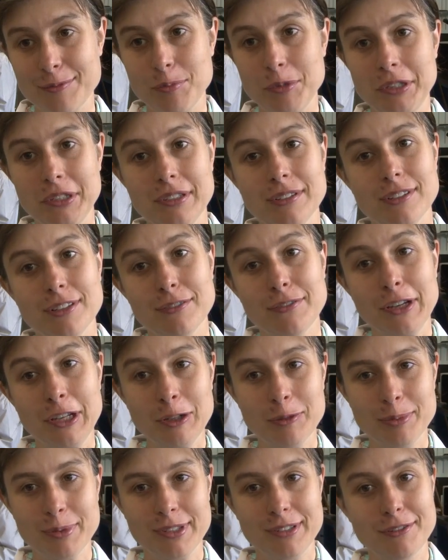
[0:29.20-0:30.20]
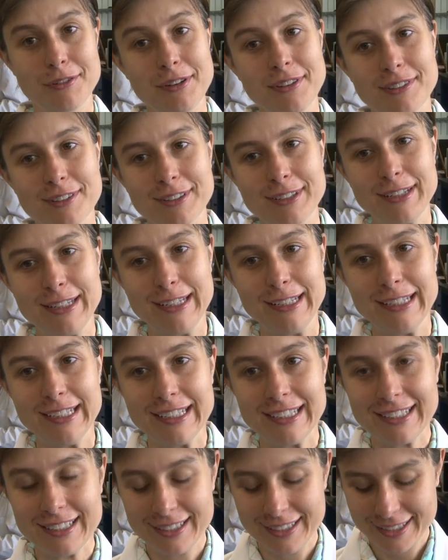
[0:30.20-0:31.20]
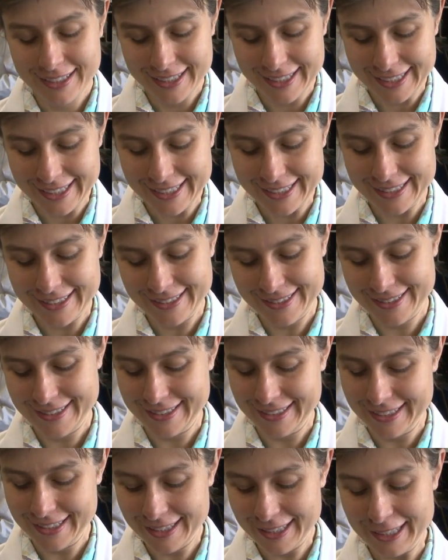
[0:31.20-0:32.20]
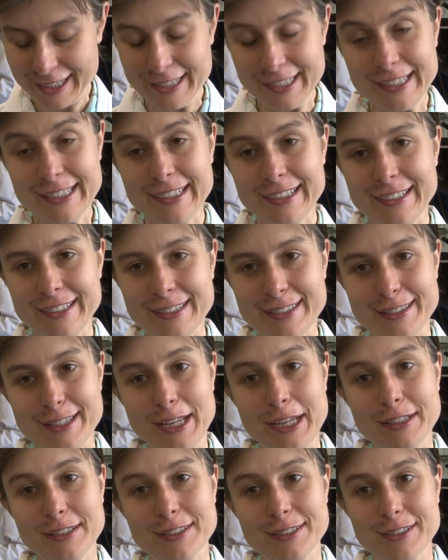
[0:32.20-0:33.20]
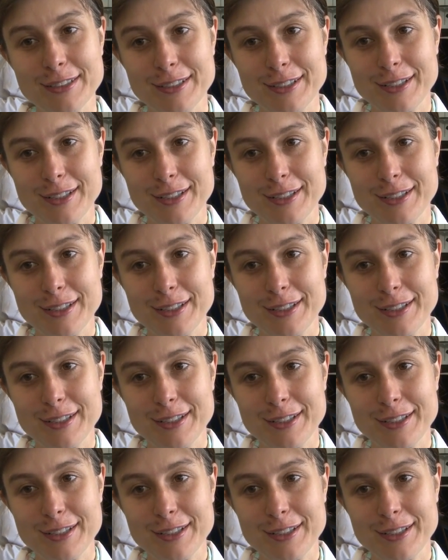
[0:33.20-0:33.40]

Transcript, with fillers: been developing recently. And the idea is that